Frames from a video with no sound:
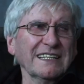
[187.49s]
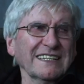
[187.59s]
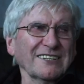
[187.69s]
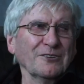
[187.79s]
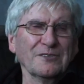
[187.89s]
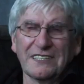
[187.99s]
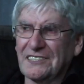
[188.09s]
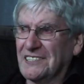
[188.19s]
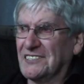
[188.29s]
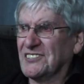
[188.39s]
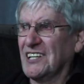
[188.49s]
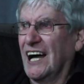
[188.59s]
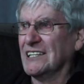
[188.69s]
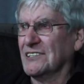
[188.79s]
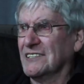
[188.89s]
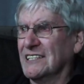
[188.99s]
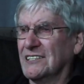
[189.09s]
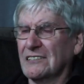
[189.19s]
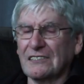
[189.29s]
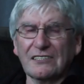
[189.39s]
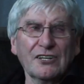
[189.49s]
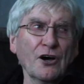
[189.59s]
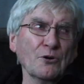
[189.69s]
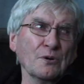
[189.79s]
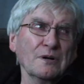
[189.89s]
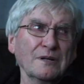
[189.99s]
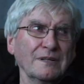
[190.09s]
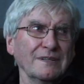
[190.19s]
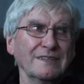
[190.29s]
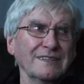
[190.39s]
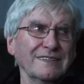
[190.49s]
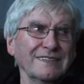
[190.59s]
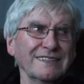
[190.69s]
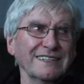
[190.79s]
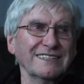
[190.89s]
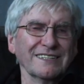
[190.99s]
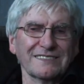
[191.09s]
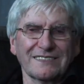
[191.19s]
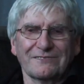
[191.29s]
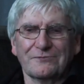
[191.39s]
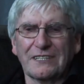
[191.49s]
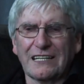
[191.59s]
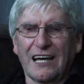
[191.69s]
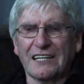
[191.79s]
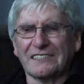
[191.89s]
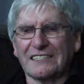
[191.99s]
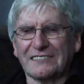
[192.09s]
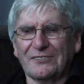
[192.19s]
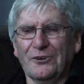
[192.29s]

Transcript: the audience is silent, he doesn't know. He doesn't realize there's an